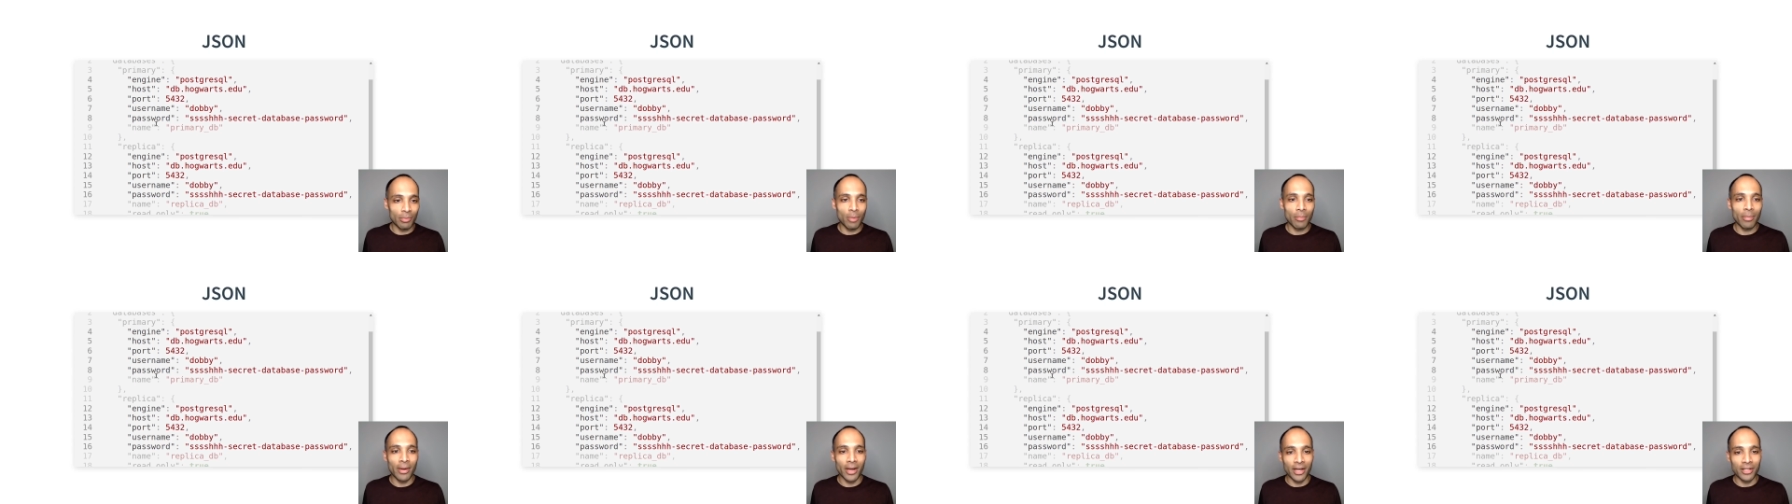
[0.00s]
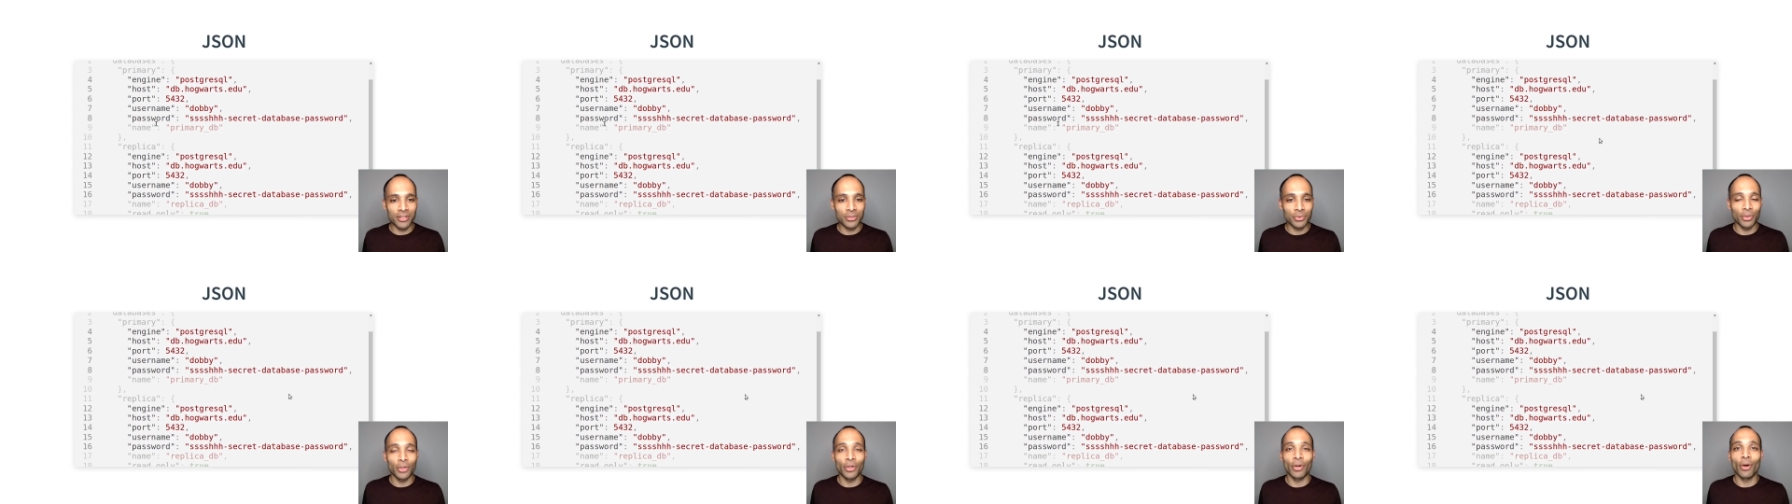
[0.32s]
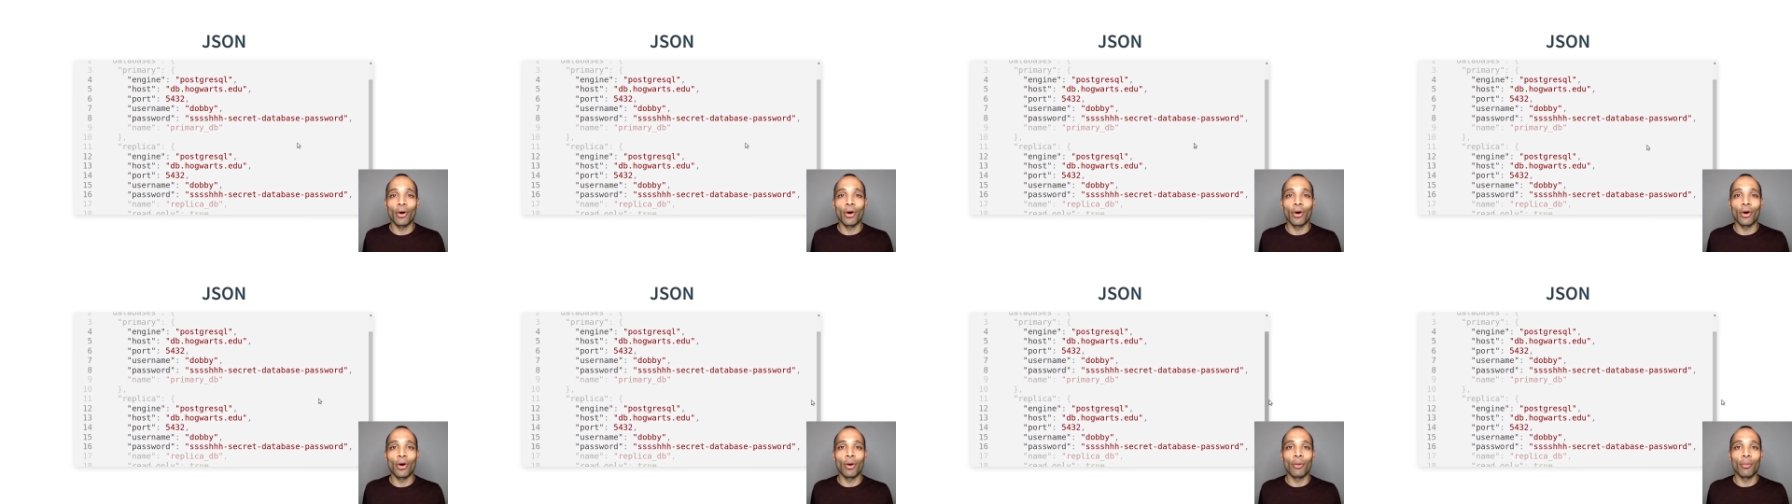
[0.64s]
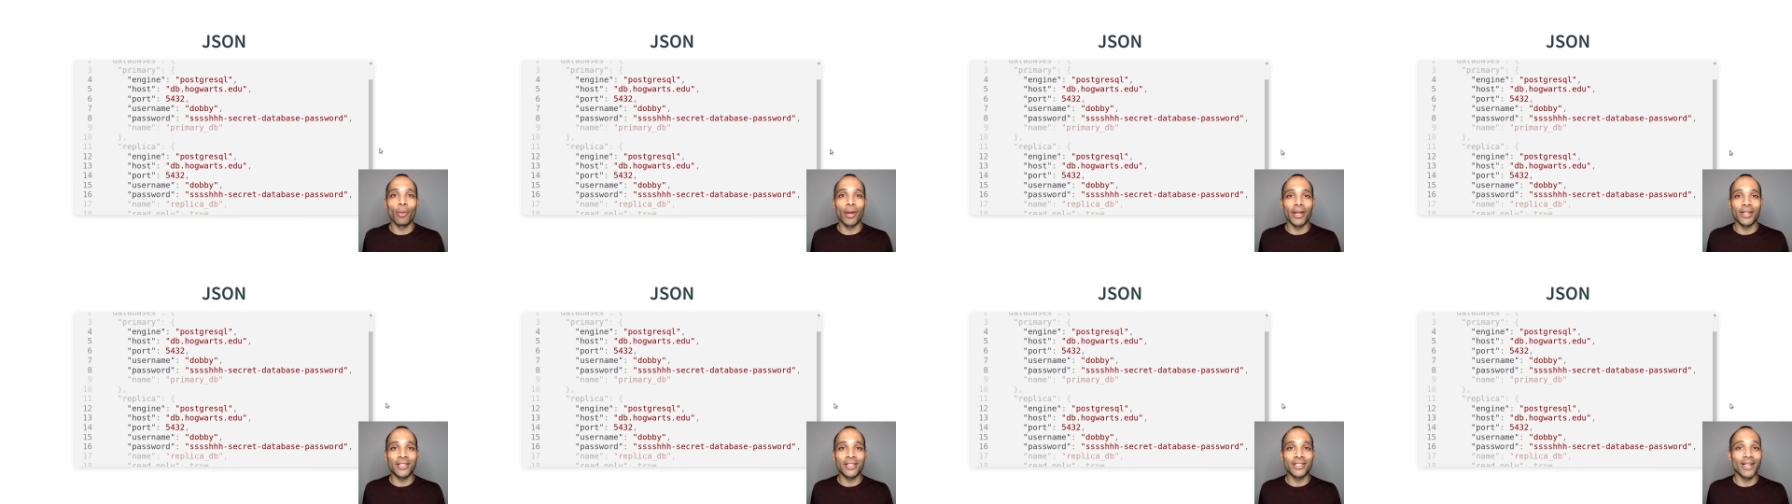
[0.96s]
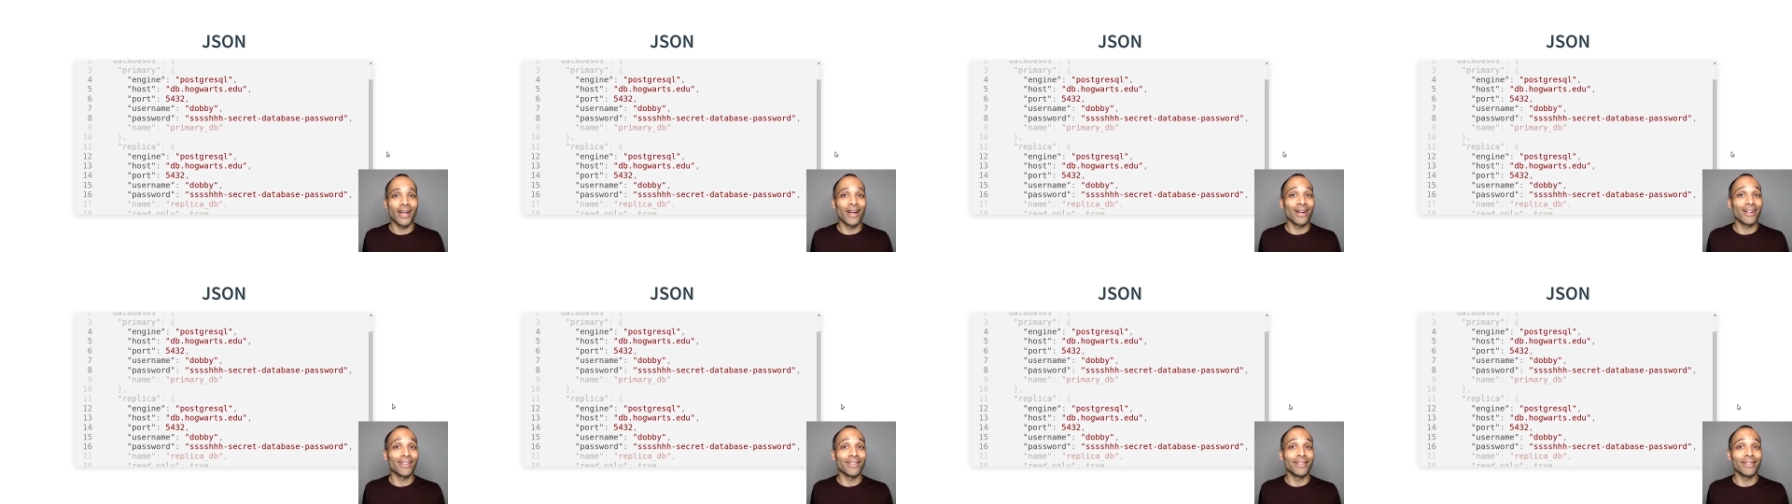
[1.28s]
and password are
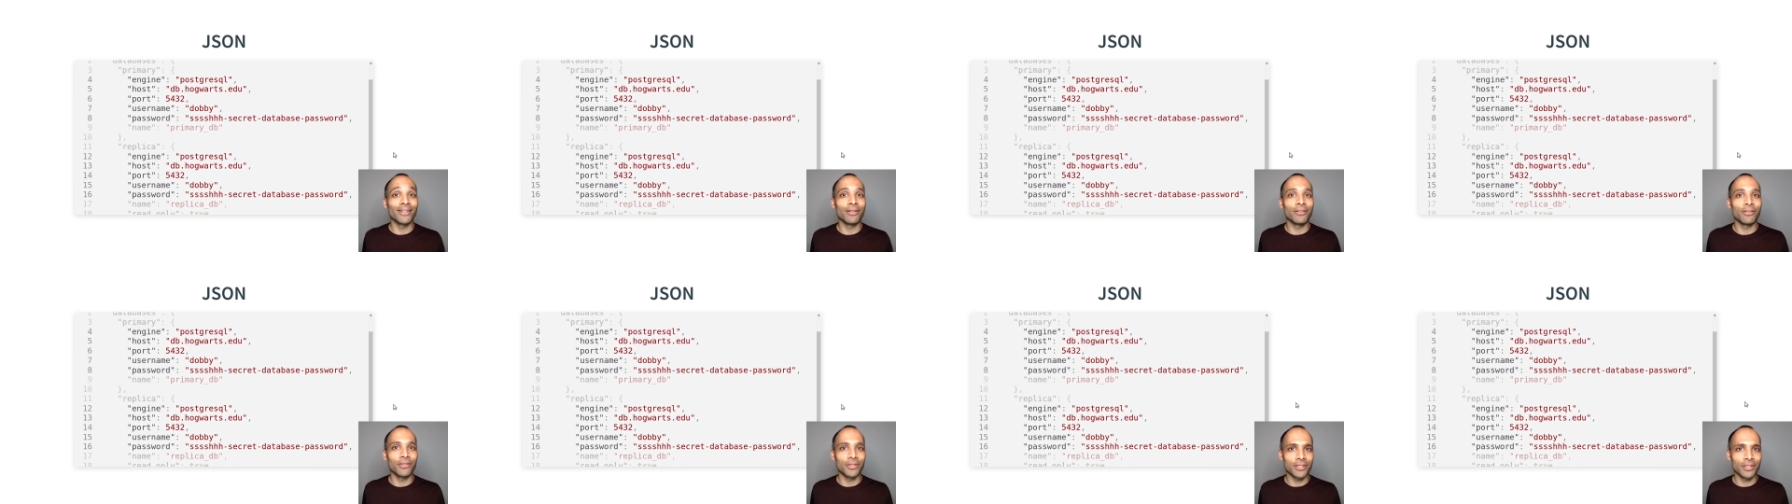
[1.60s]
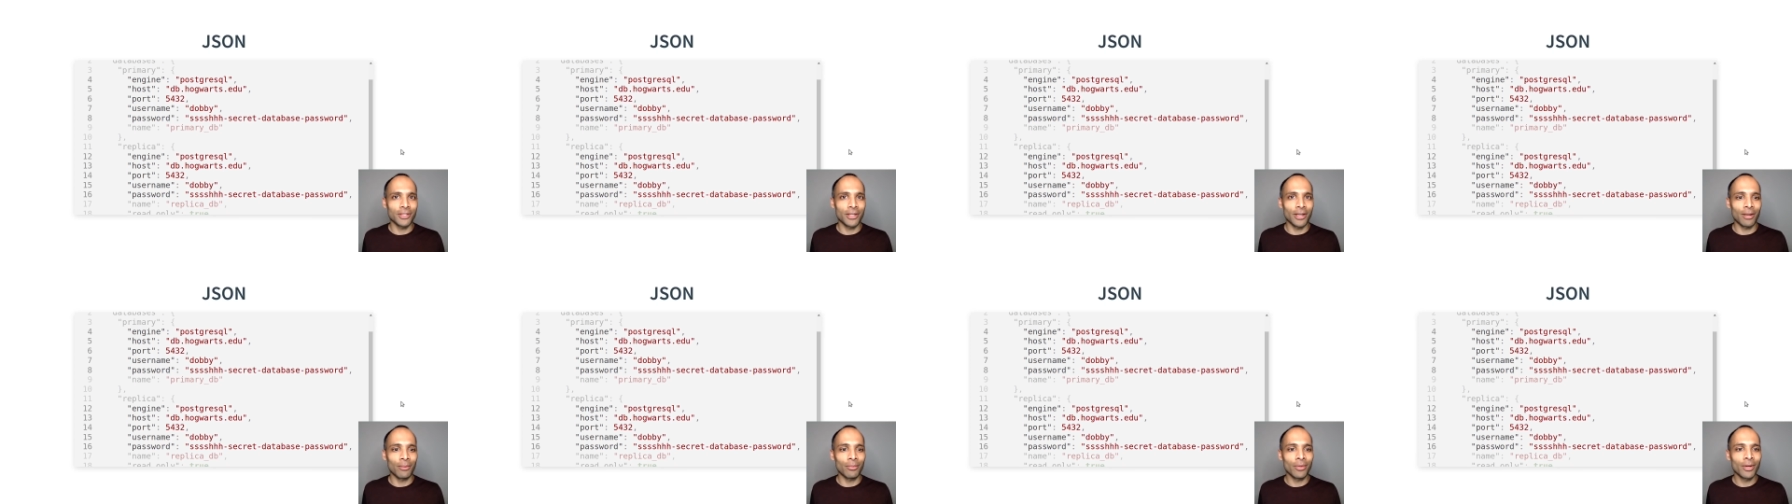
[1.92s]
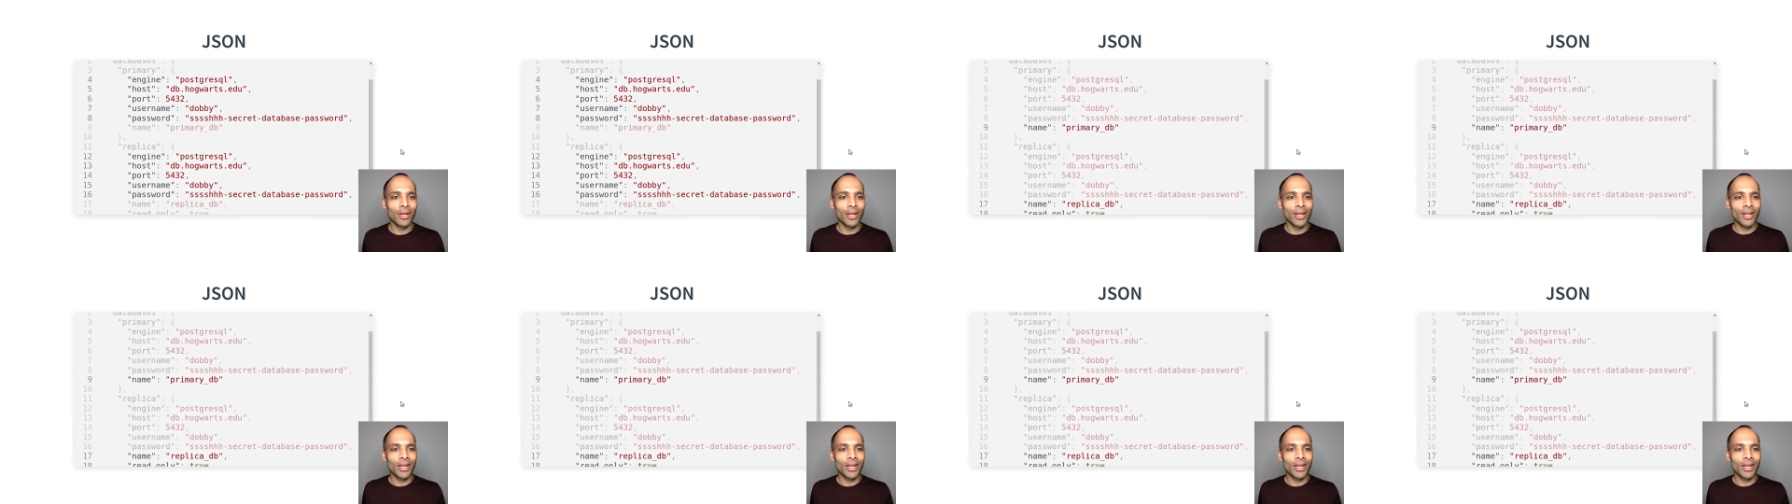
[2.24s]
exactly the same.